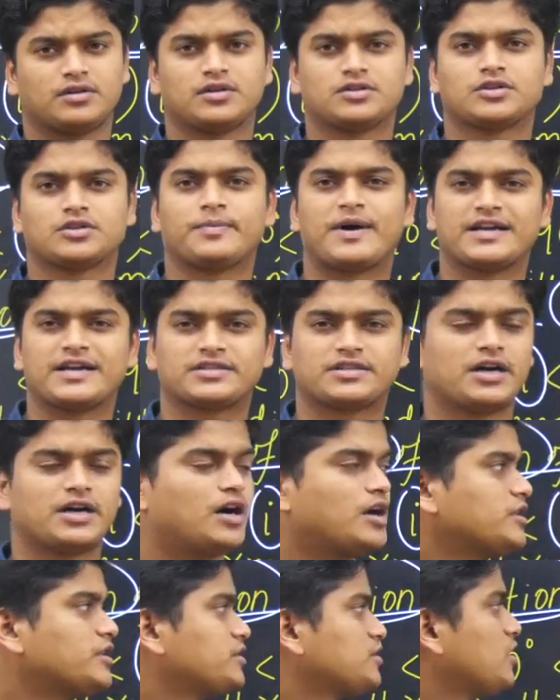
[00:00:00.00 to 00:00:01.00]
So first
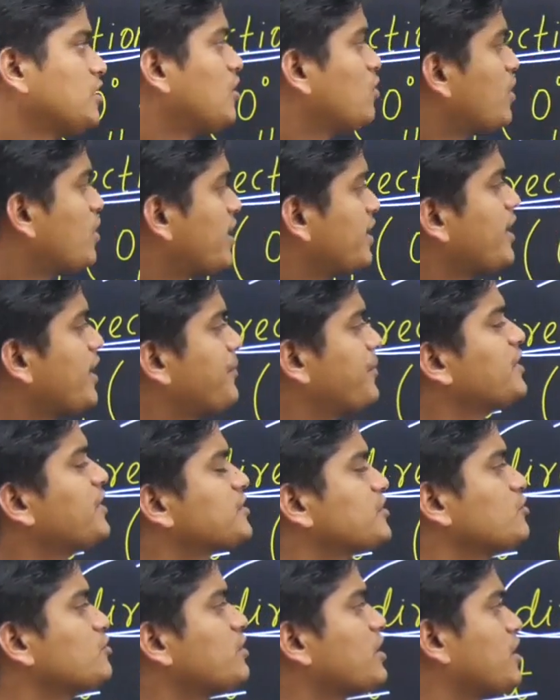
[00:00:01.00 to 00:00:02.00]
this is the one
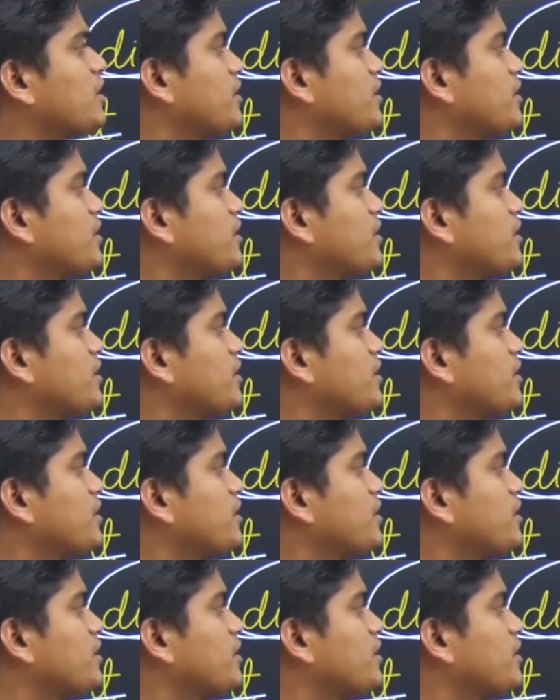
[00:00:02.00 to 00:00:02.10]
definition we are